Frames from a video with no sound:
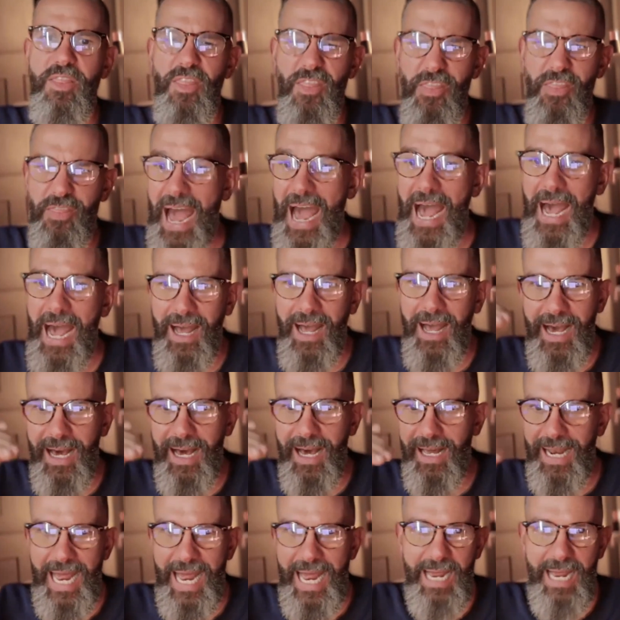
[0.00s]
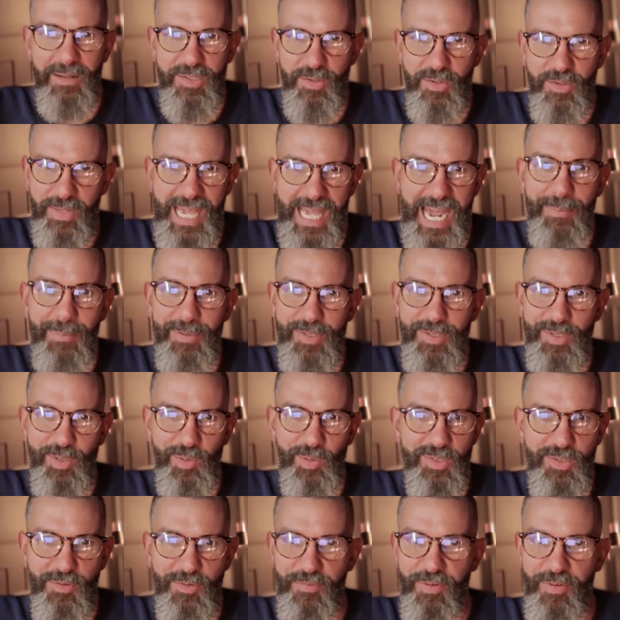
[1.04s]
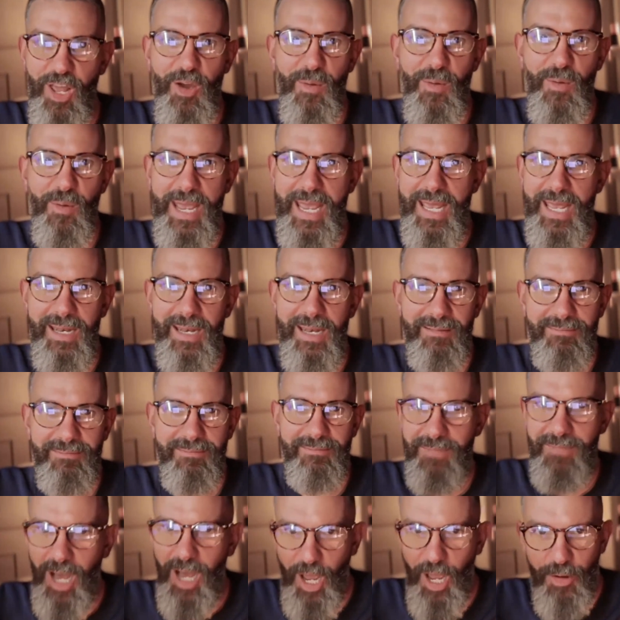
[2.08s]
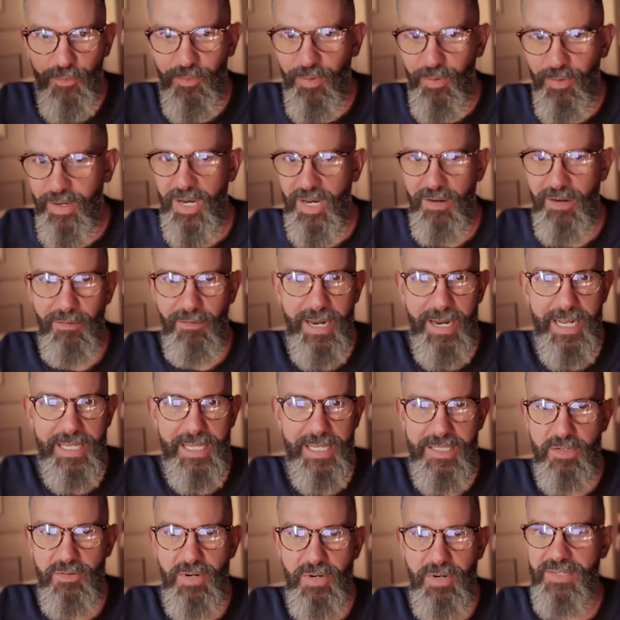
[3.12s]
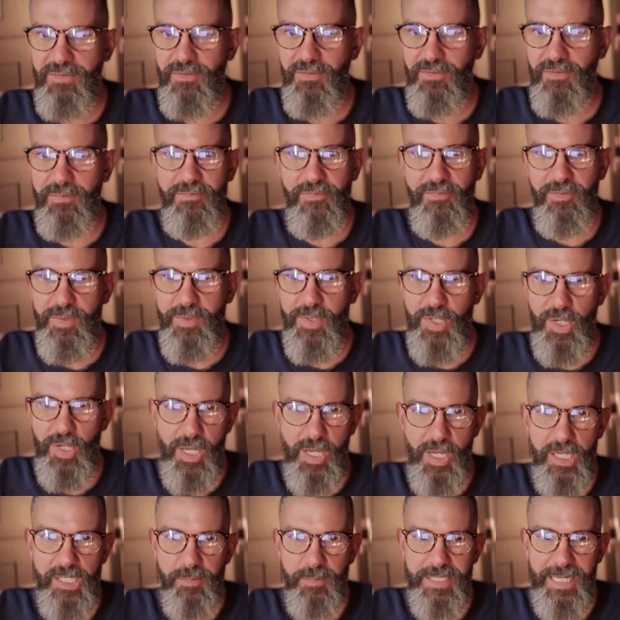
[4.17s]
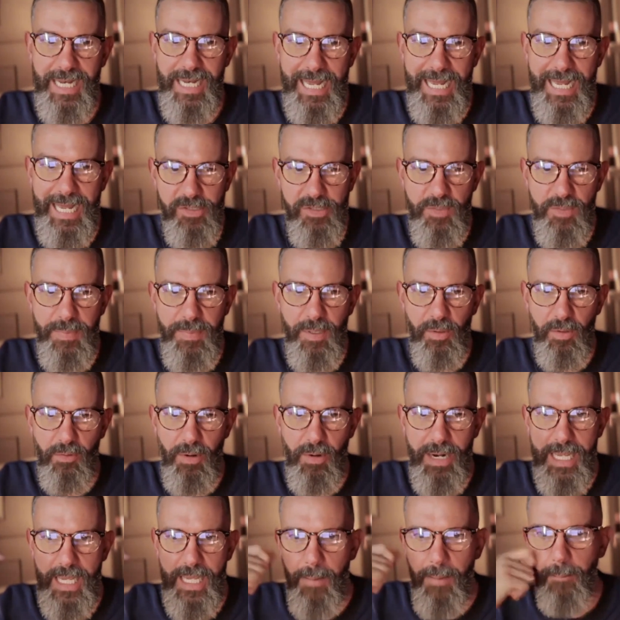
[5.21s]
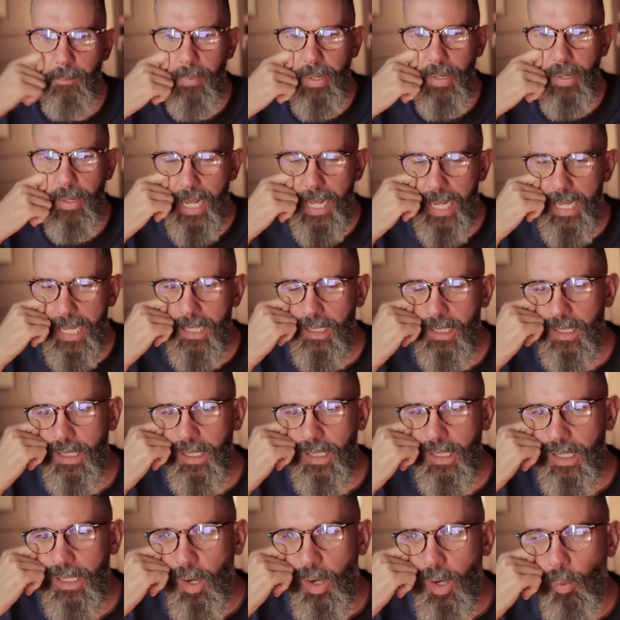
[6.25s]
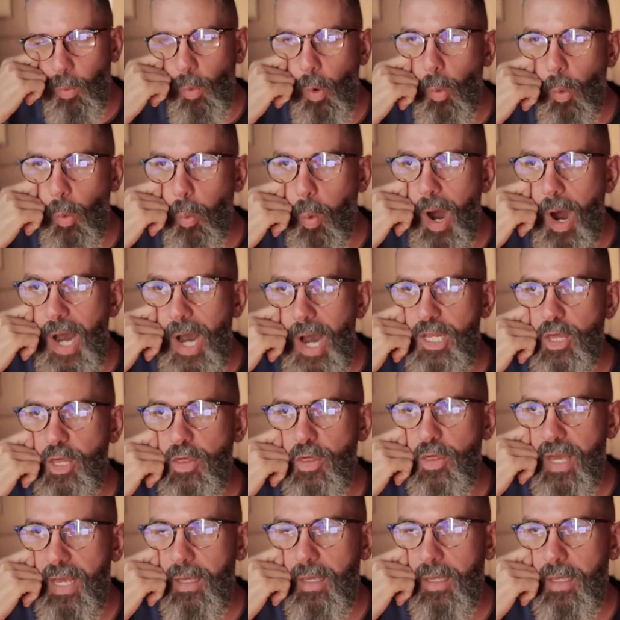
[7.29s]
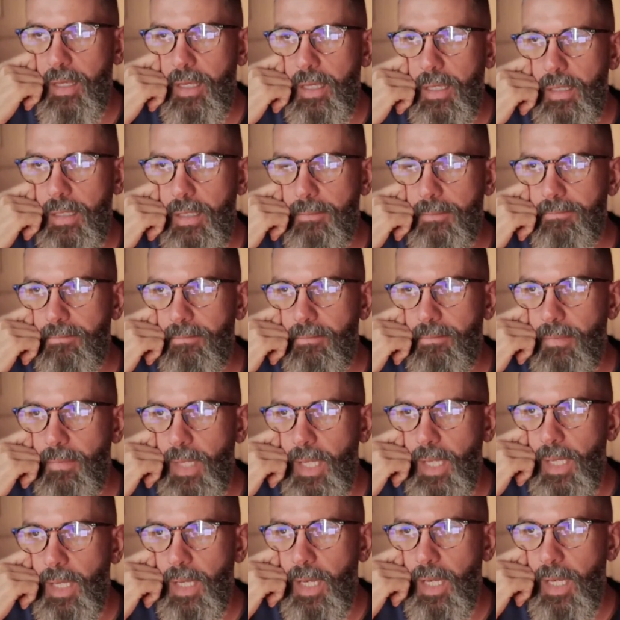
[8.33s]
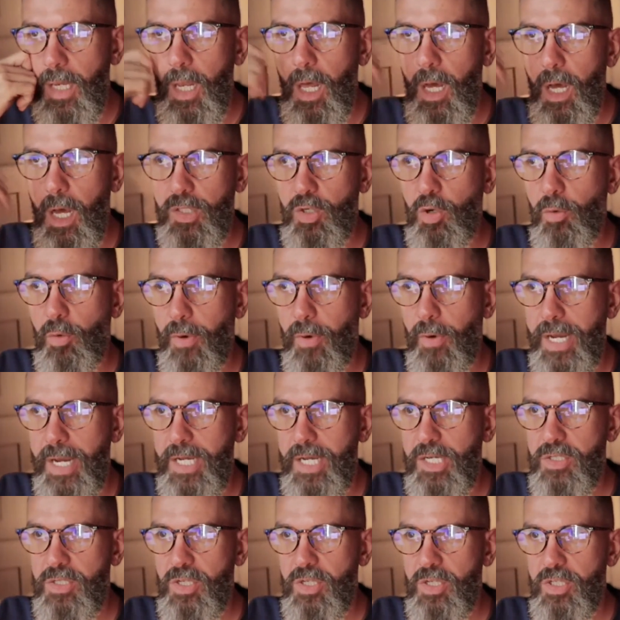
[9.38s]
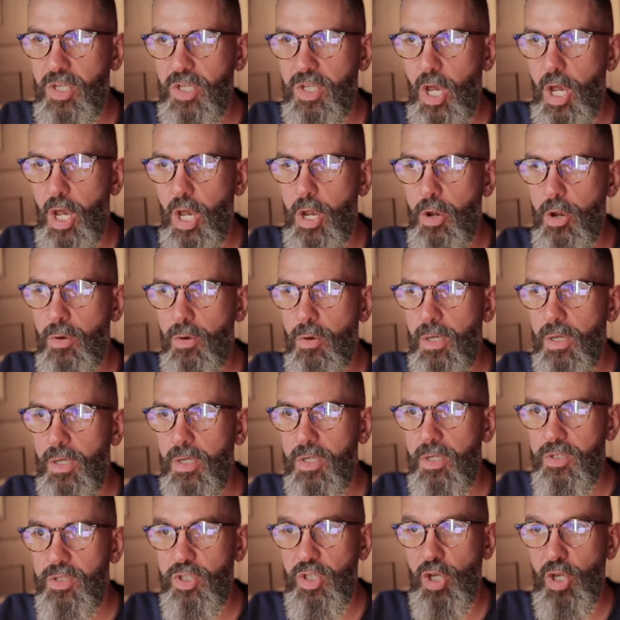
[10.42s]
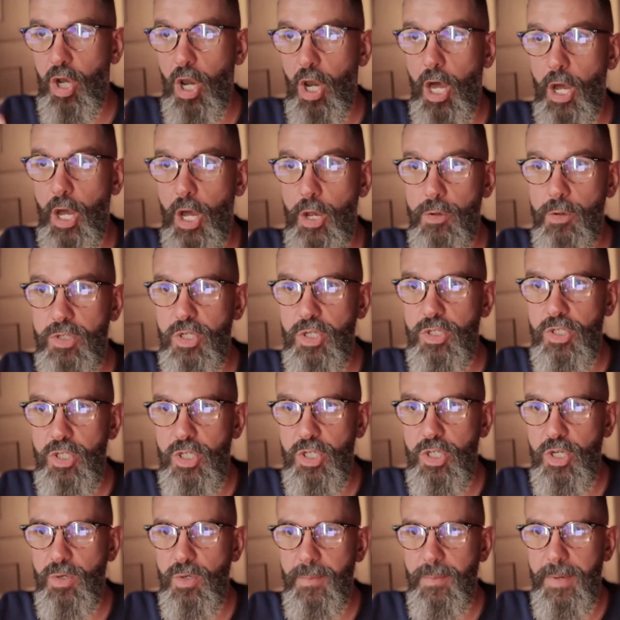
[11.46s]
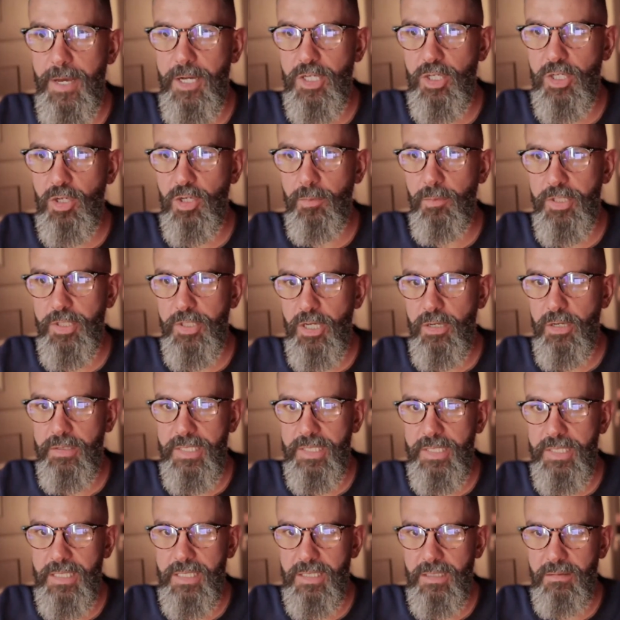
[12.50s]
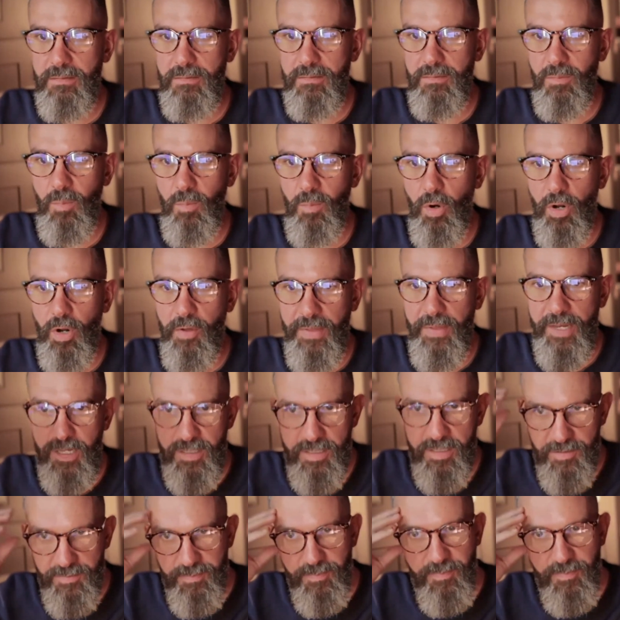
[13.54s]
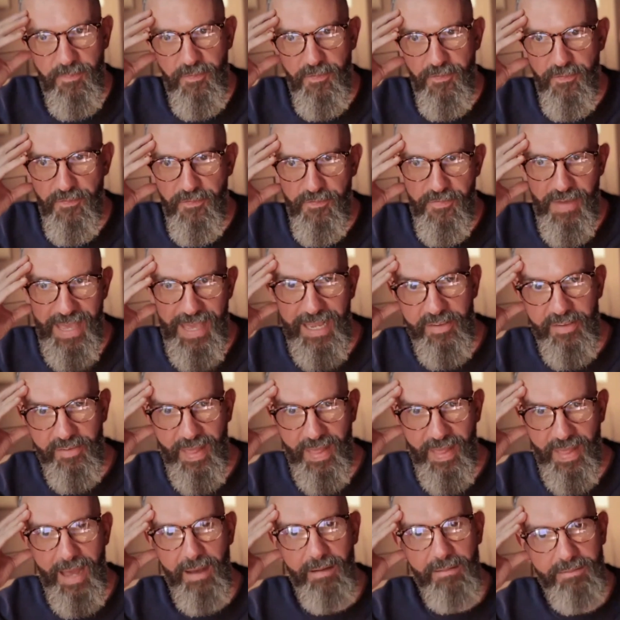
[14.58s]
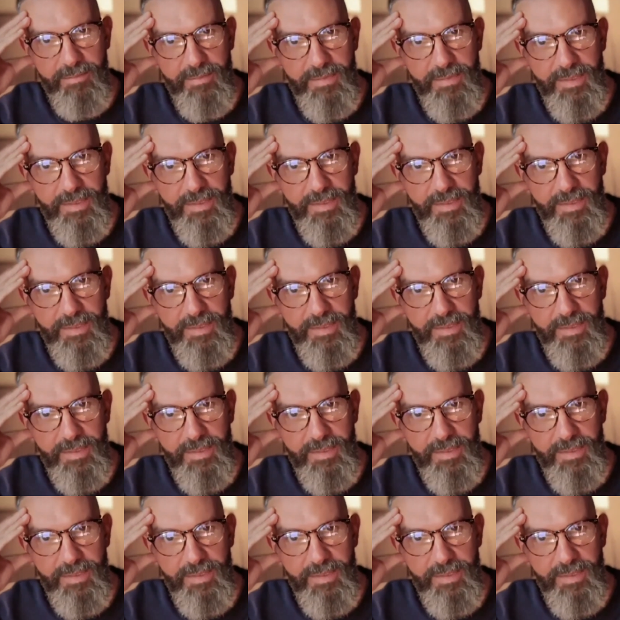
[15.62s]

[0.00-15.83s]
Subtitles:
That allows sort of capital to flow in, hopefully generates interest from sort of customers, allows you to build a great company. Why do you think large corporations are so slow to new and emerging opportunities, and what can they do to fix that?